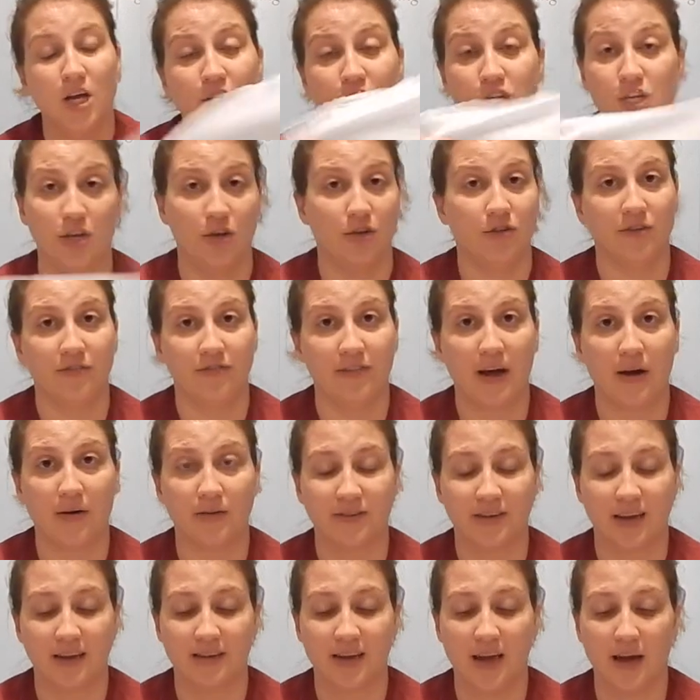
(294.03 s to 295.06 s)
to use the flour
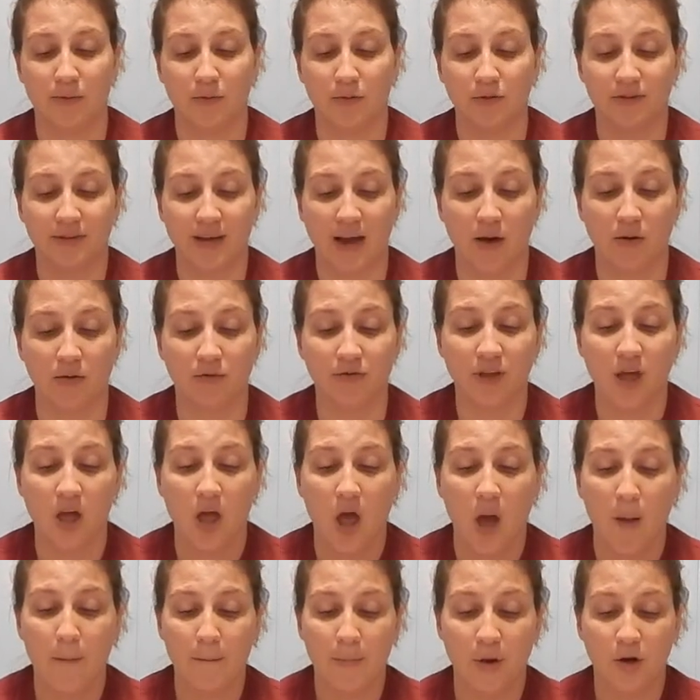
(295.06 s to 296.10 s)
sack towels.
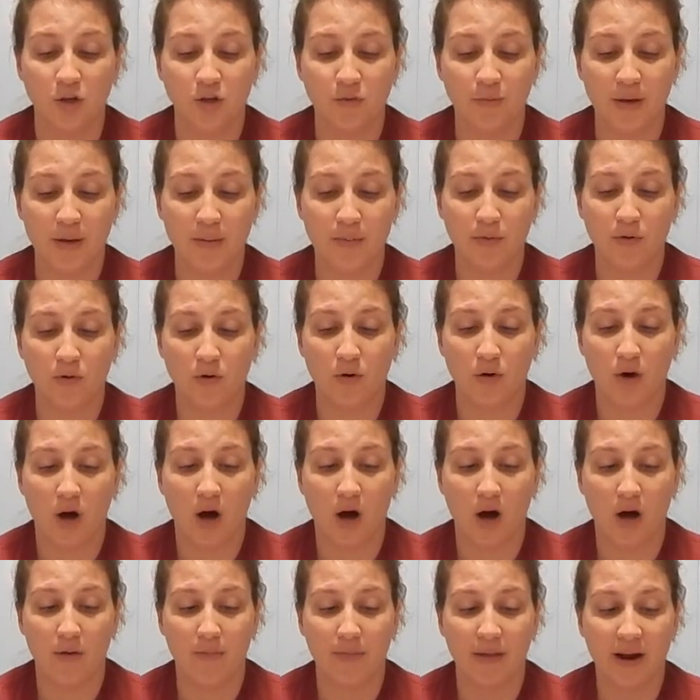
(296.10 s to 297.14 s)
Most people
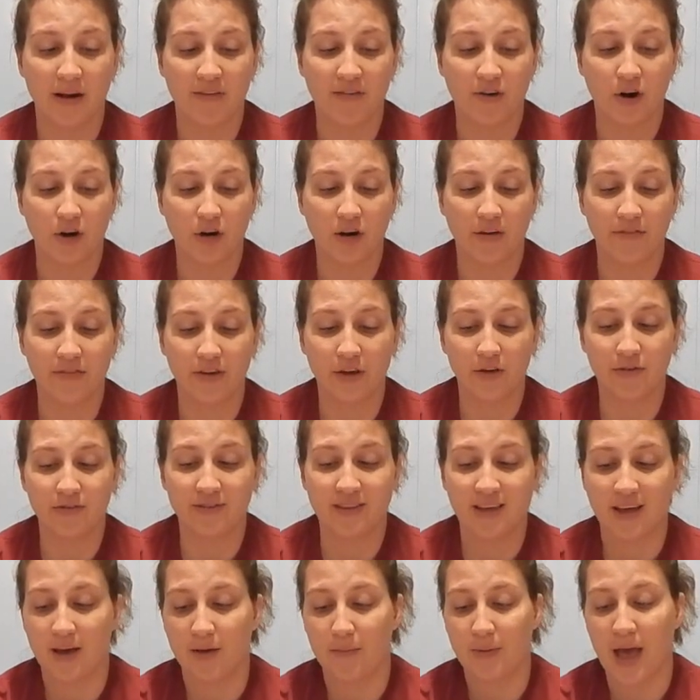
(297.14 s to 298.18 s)
that I've heard of use
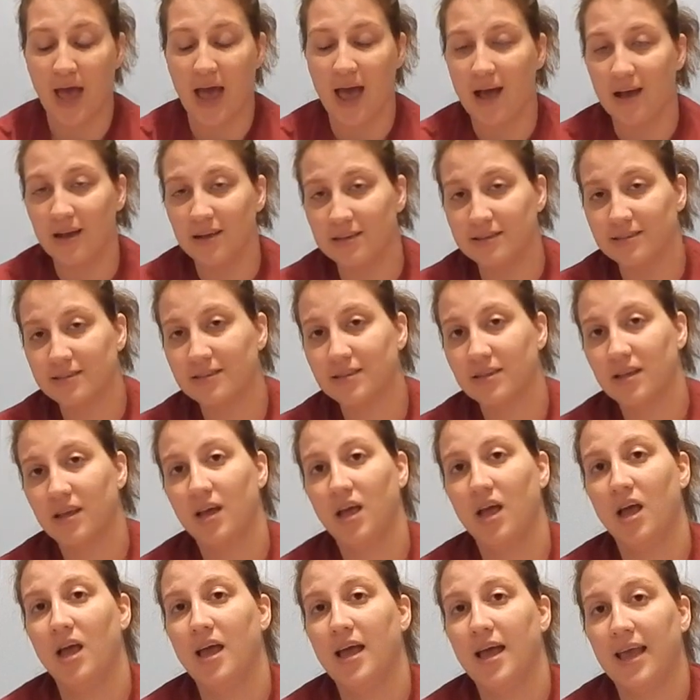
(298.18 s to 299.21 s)
them as
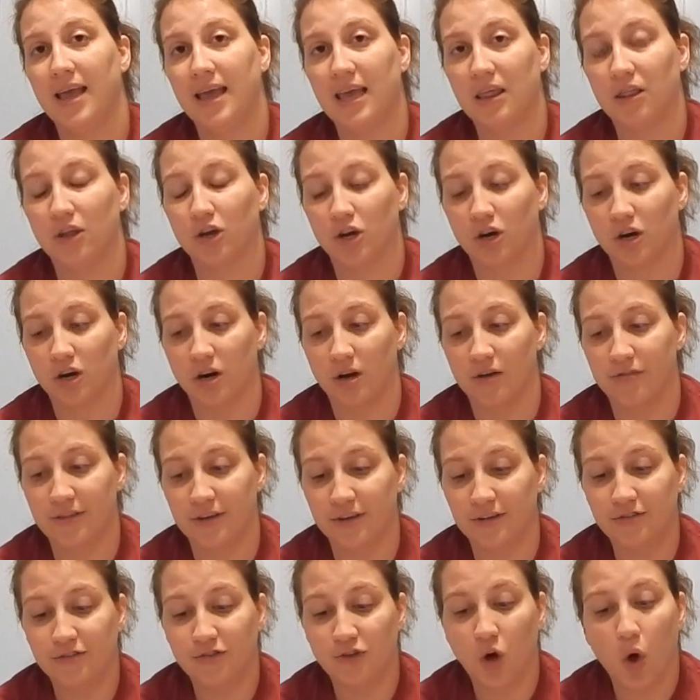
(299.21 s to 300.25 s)
either
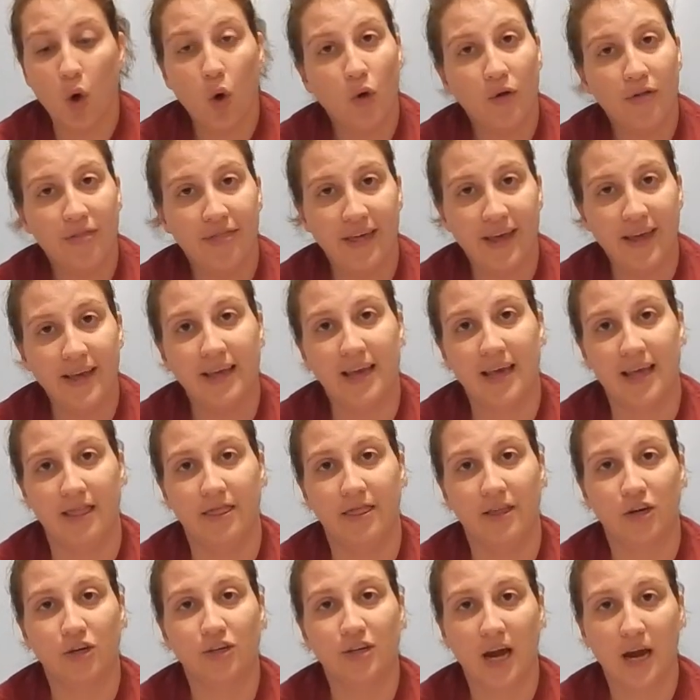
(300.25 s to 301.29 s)
the sole thing in
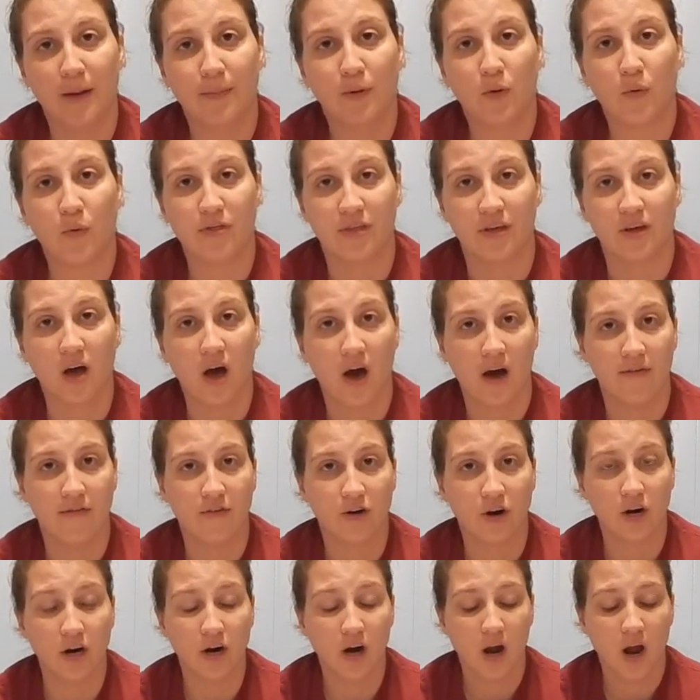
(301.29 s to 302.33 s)
their diaper with a
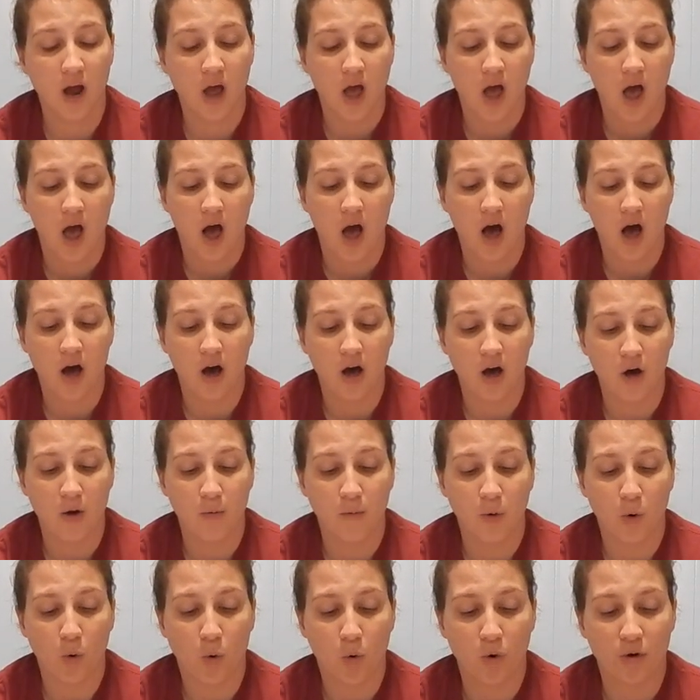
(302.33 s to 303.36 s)
cover,
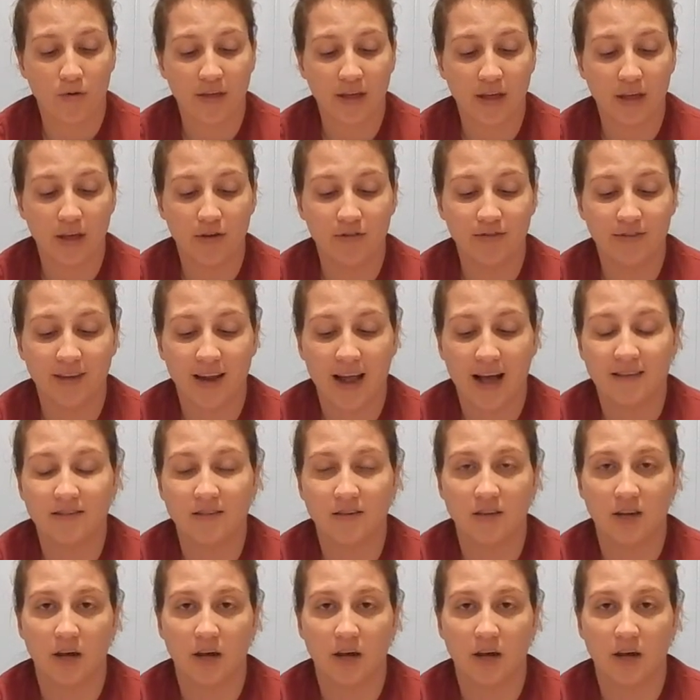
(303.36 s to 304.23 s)
or they use it as a